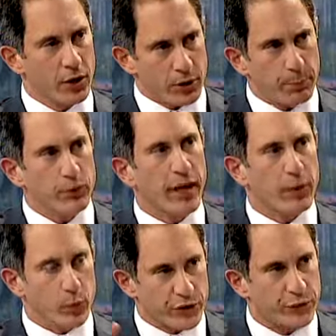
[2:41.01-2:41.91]
the plan
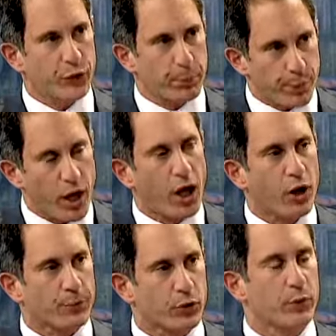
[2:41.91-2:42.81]
was for
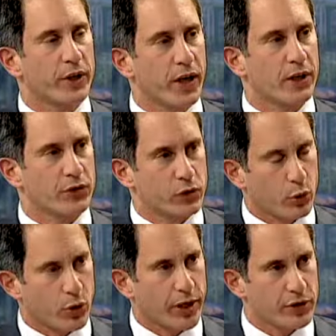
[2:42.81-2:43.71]
Palm to regain its
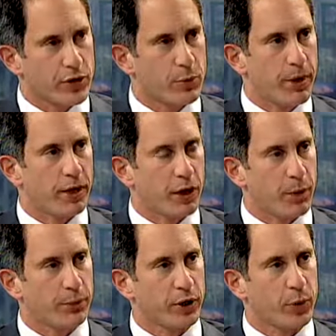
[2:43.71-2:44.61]
glory as an independent
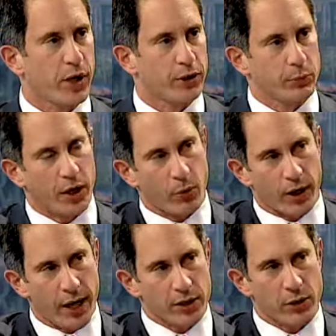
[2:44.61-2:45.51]
company, right? And what I want to ask